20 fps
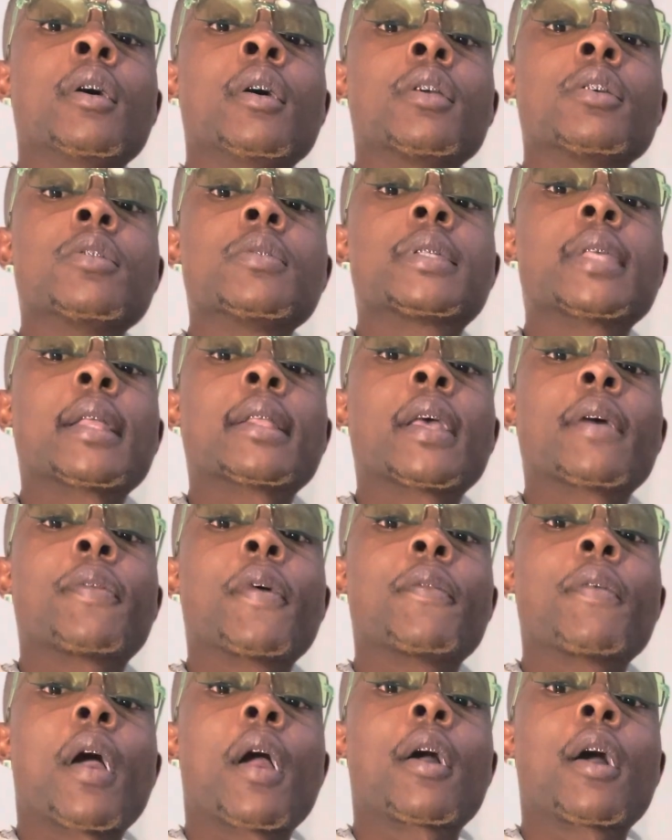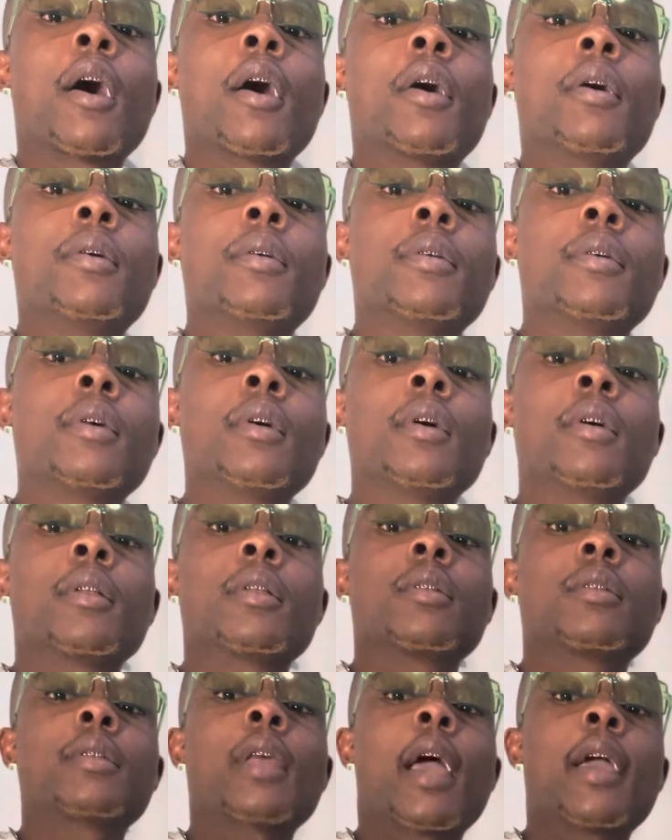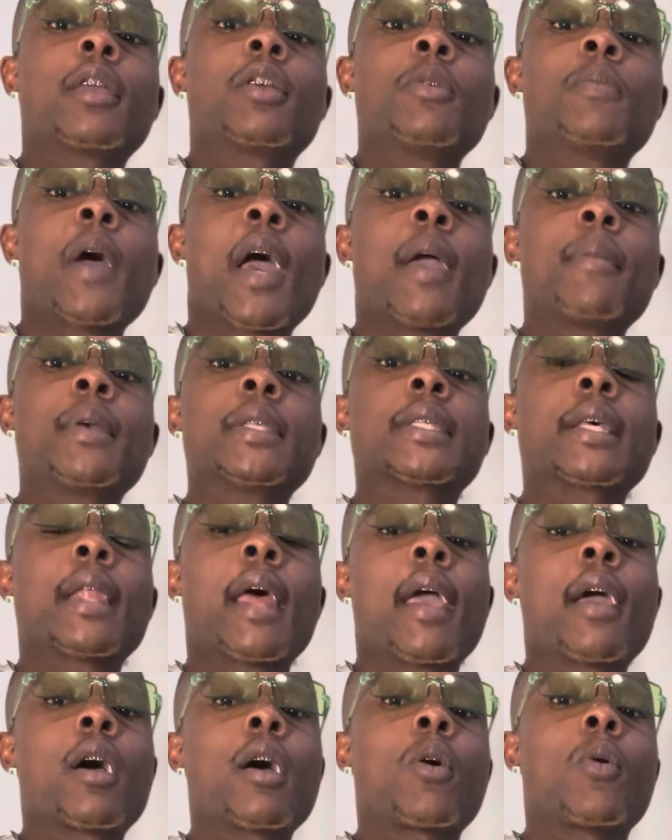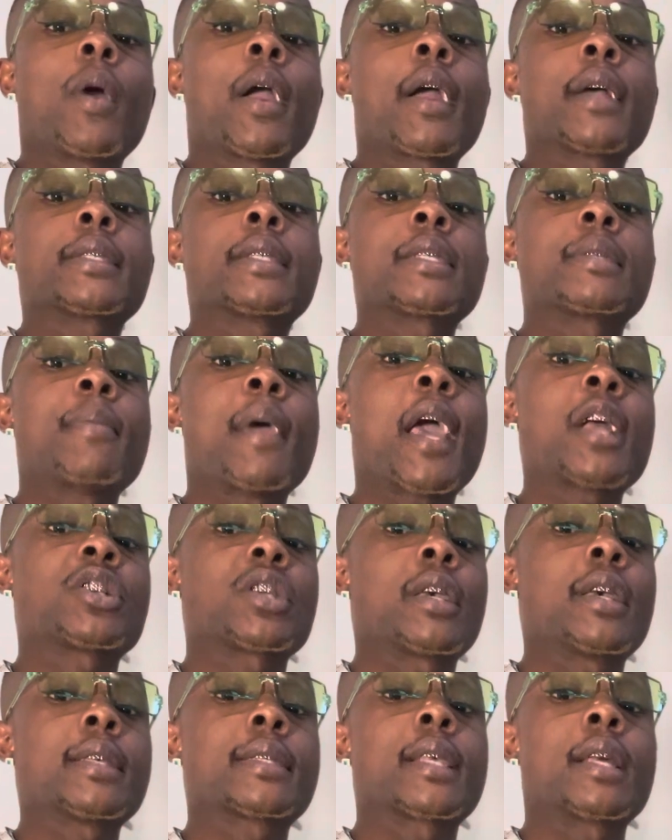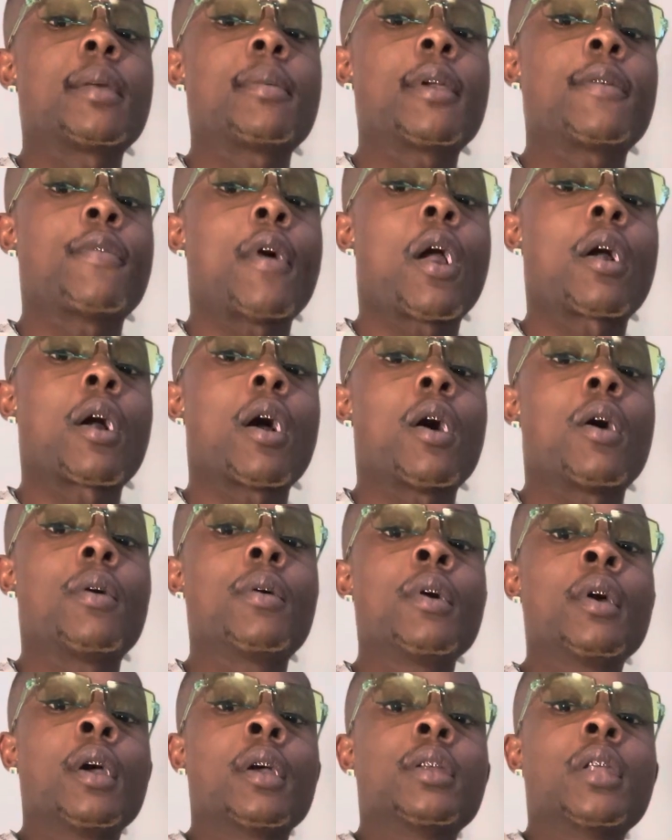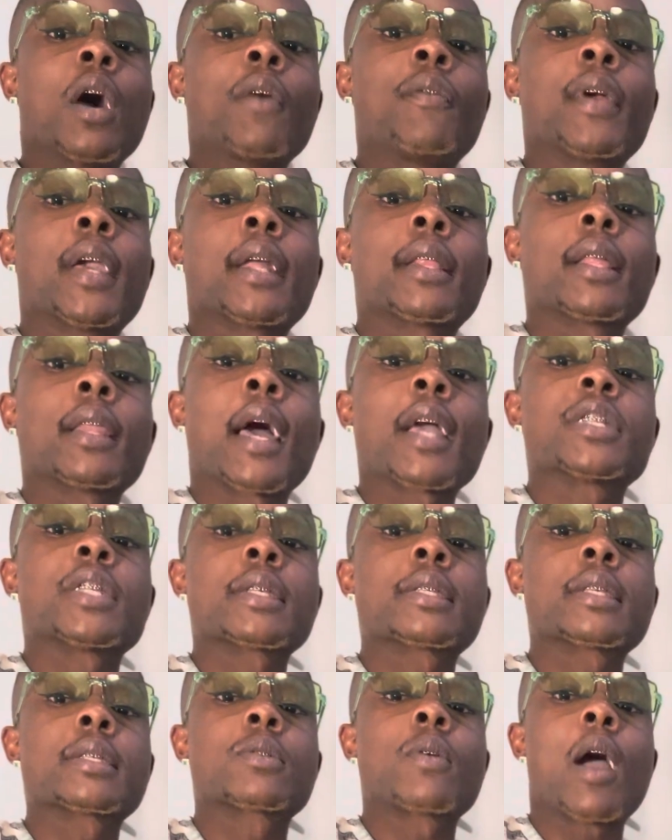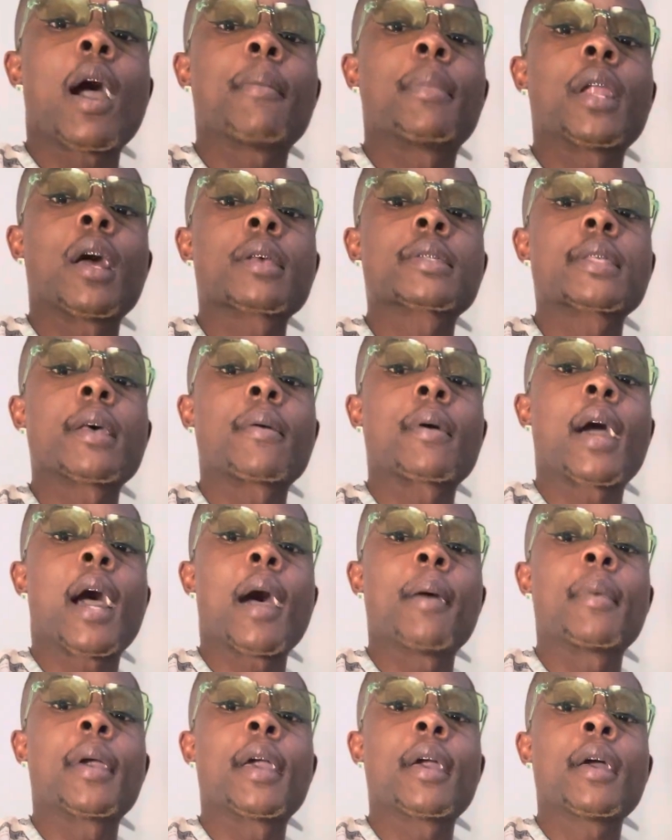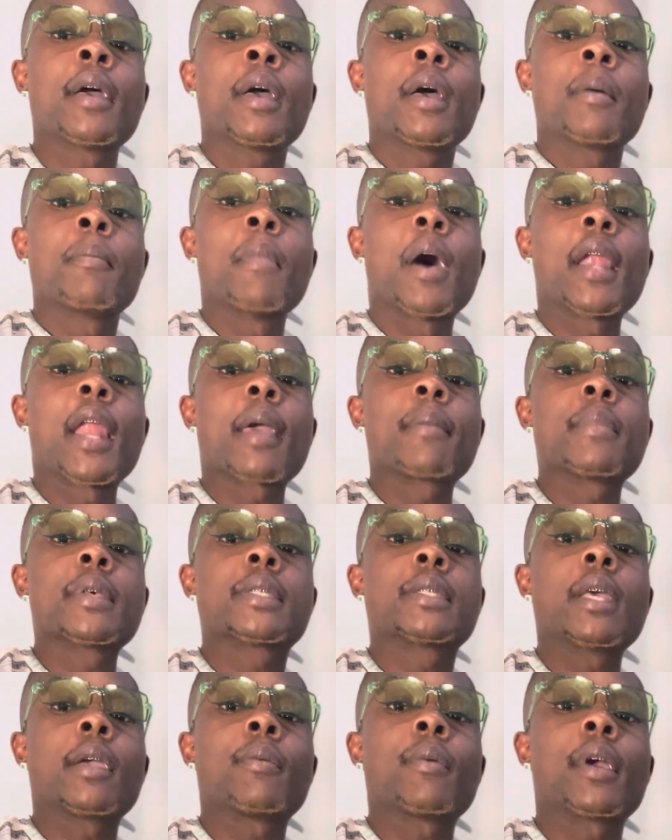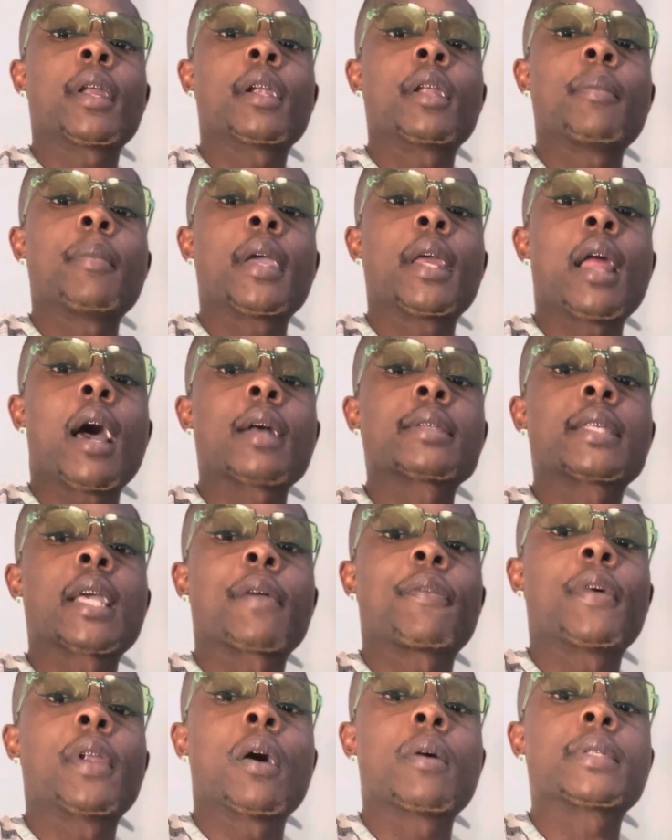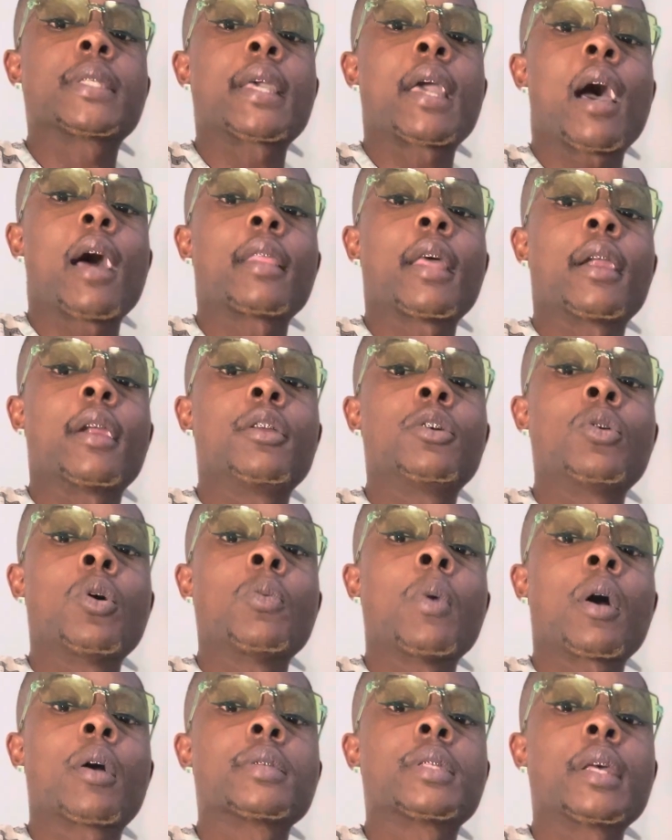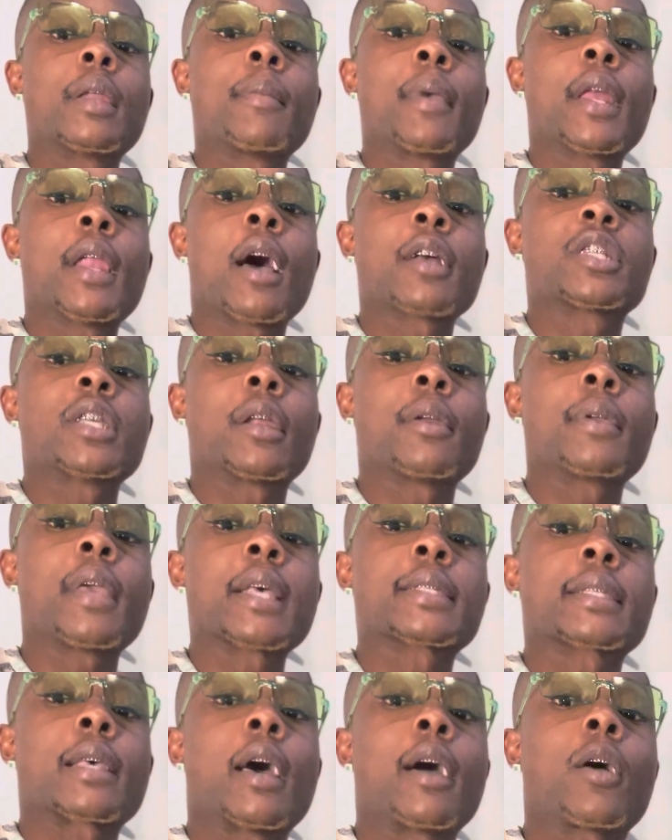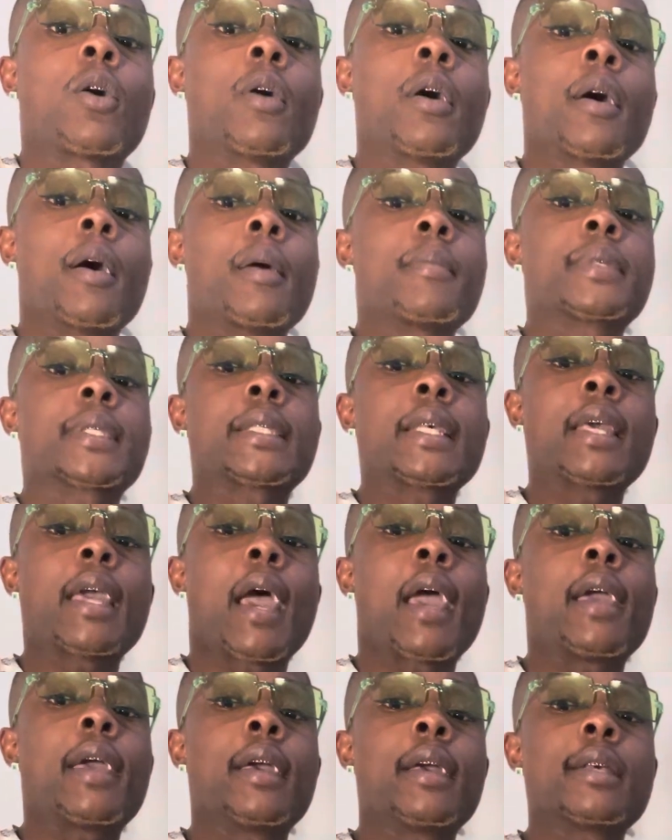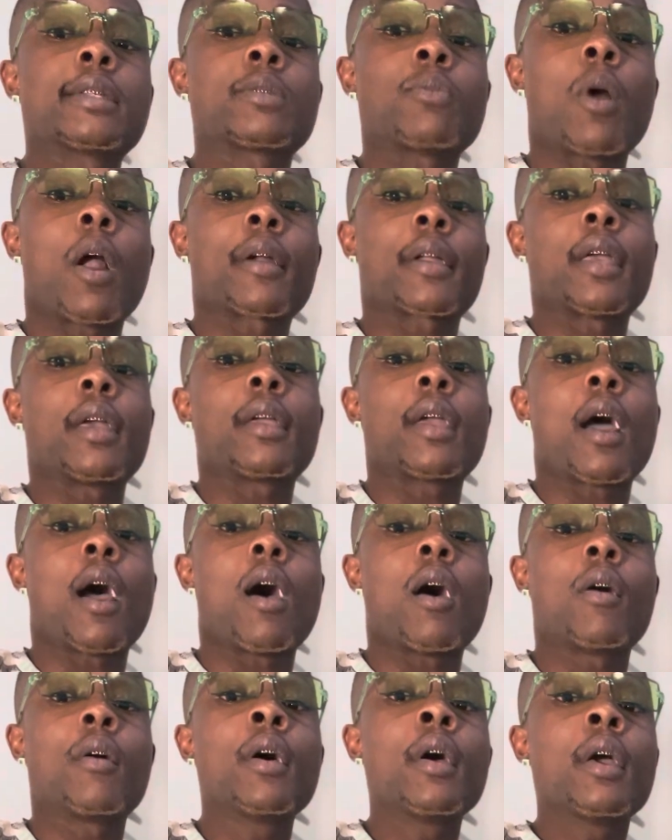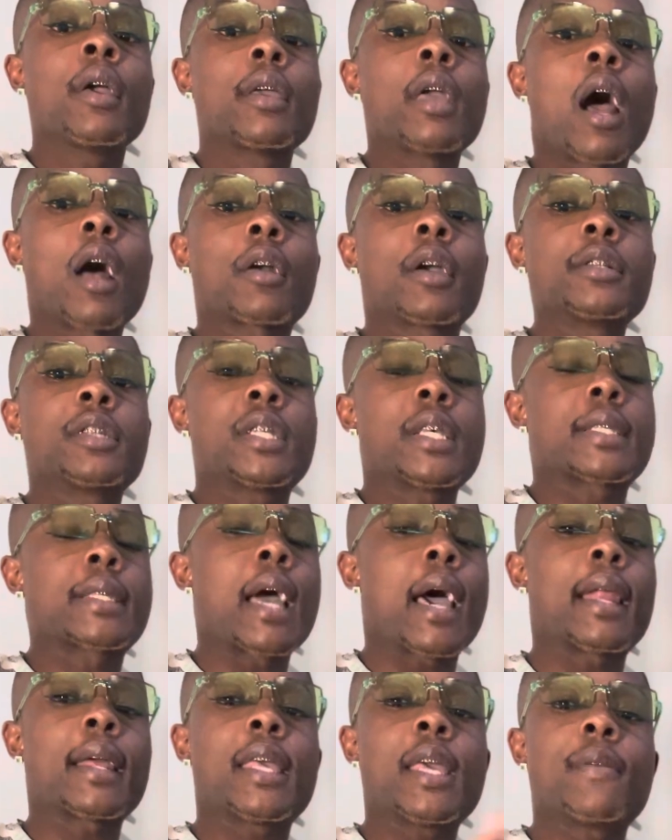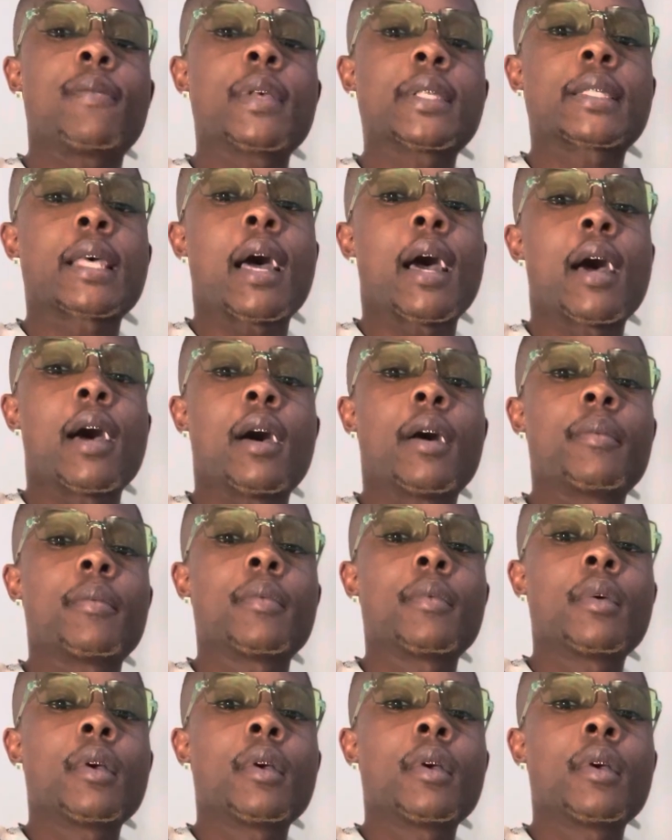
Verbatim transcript: You sent in for Virgo? Thank you, baby. Today, Aquarius' match is going to be Virgo. Don't forget to like, share, subscribe, and also comment. My name is D. Reader, the Midnight Tarot. For those of y'all that are new, and welcome to the Midnight Channel. Yes, um, CA is working, y'all. Y'all just got to give it time.